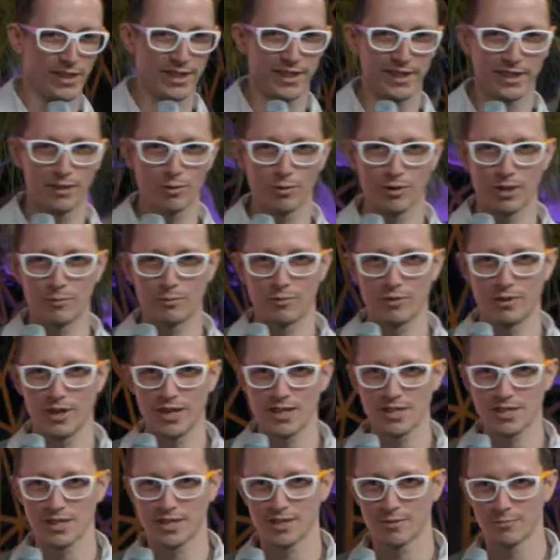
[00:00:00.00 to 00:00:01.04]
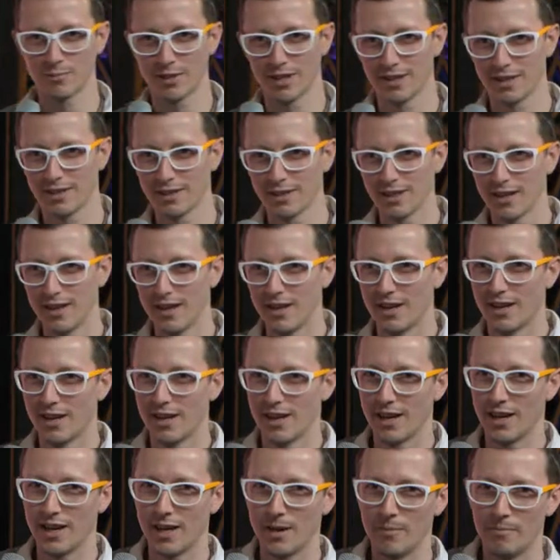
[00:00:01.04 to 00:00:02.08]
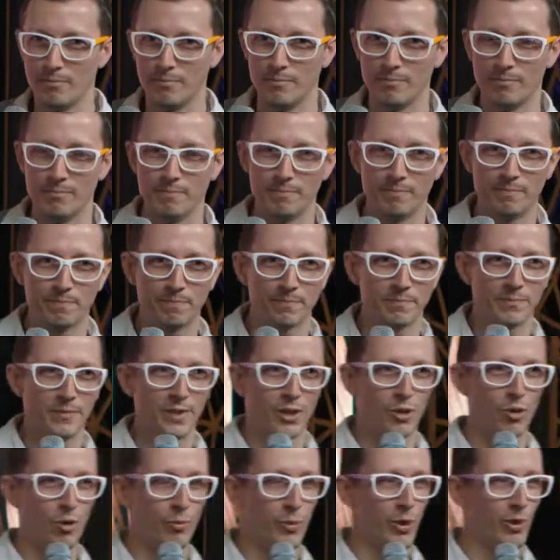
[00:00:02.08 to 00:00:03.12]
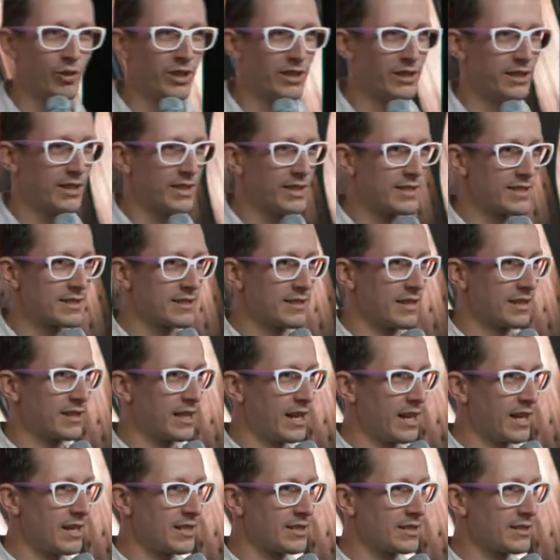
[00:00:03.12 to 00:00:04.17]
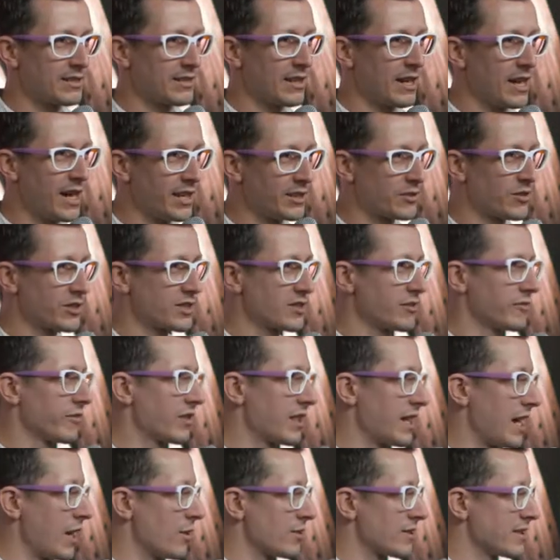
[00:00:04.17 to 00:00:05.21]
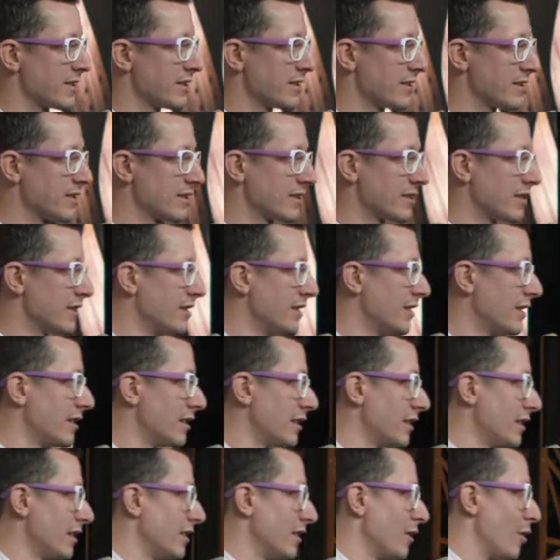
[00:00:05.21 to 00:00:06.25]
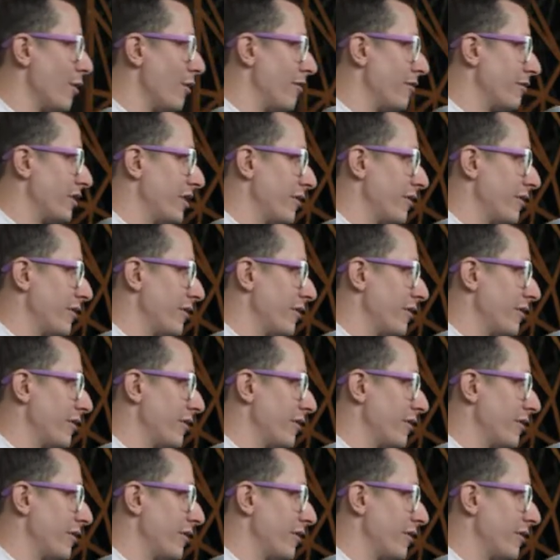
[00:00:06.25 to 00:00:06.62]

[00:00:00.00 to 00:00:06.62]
leading collaboration with um, communities that has hundreds of thousands of